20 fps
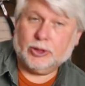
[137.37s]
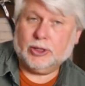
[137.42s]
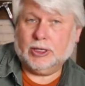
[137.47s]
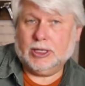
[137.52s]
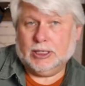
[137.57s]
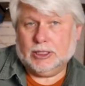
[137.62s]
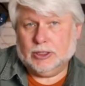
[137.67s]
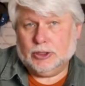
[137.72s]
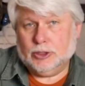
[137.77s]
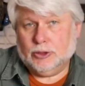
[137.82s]
you
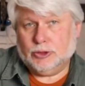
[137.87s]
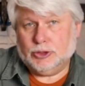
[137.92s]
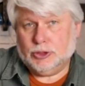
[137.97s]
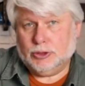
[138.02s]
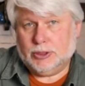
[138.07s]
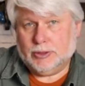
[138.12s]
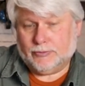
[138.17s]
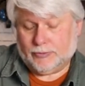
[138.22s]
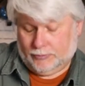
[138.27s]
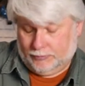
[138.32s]
need to do 2
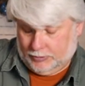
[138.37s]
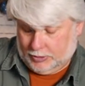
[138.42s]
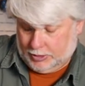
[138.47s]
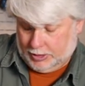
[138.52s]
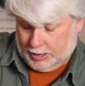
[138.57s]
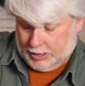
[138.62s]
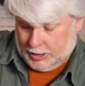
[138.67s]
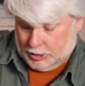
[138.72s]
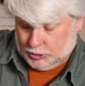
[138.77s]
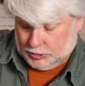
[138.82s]
different
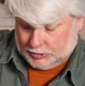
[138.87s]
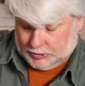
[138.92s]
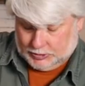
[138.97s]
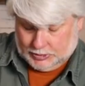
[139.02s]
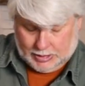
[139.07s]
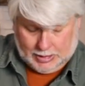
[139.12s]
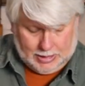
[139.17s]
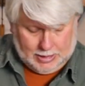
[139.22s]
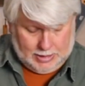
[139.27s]
variations.